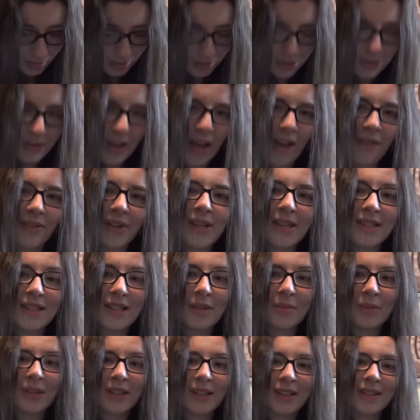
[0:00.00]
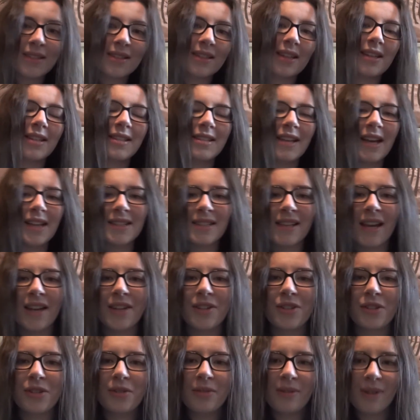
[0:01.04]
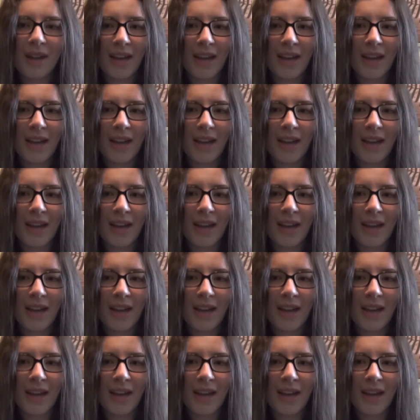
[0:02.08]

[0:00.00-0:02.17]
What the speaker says: Do you have any siblings? Yes, I do.